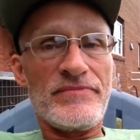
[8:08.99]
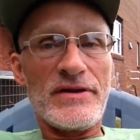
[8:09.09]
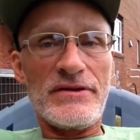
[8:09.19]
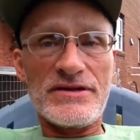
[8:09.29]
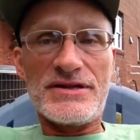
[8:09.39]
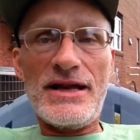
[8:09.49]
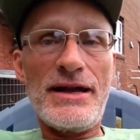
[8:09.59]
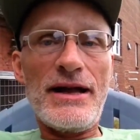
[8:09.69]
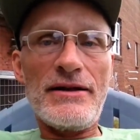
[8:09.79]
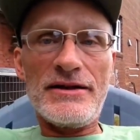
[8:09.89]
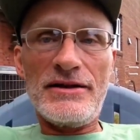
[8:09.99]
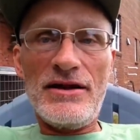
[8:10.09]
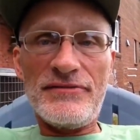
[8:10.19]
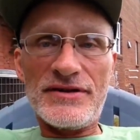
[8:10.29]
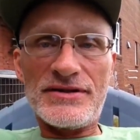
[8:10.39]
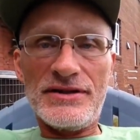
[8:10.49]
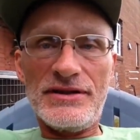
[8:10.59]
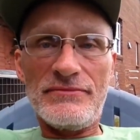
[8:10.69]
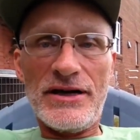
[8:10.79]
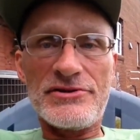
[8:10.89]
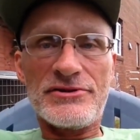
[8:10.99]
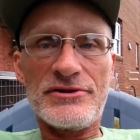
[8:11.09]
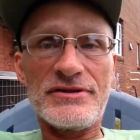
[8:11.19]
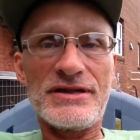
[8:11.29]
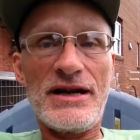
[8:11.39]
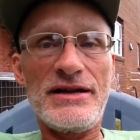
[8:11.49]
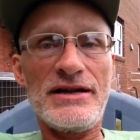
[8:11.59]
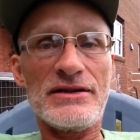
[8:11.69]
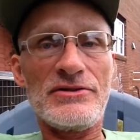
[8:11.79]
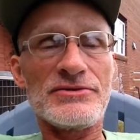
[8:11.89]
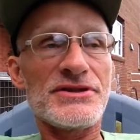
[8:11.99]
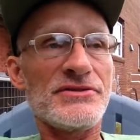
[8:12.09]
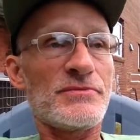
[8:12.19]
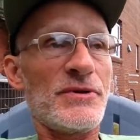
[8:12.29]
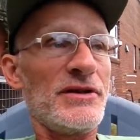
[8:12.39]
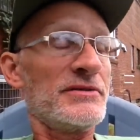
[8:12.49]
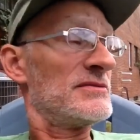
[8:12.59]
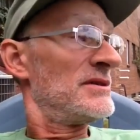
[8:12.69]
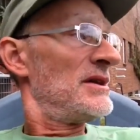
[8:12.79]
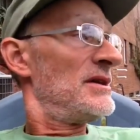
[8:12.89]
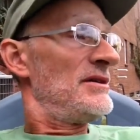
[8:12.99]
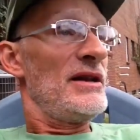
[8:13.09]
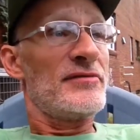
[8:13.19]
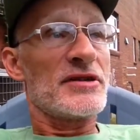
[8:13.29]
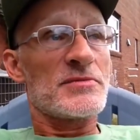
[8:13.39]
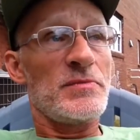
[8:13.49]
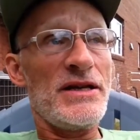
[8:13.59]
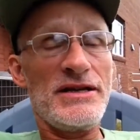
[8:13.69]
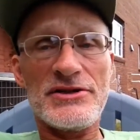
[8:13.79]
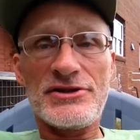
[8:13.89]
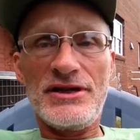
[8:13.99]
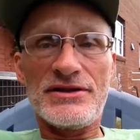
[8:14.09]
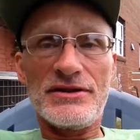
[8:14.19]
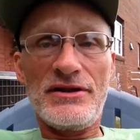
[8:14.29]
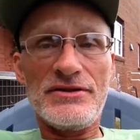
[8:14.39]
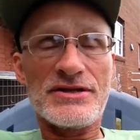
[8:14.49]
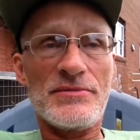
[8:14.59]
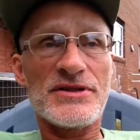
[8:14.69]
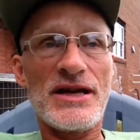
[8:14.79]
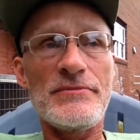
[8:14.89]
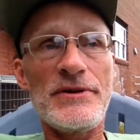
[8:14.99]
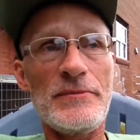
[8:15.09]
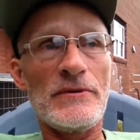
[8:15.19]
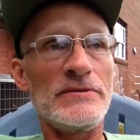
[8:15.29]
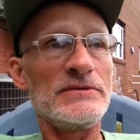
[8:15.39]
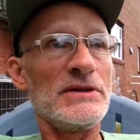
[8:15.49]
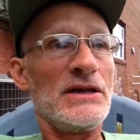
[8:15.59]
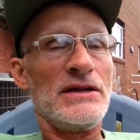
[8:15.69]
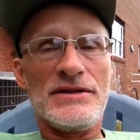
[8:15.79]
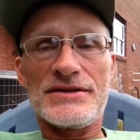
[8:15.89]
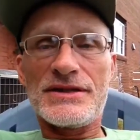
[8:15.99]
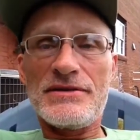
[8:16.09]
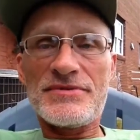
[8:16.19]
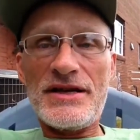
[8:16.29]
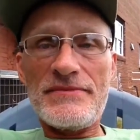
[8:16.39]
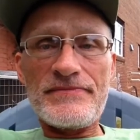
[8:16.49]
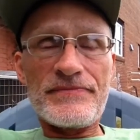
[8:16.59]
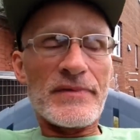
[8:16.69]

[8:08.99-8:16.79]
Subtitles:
you're going to stand out in the office in that white shirt and tie and that gold tooth, brother. You have to explain that shit to all those uptight people. See what I'm saying?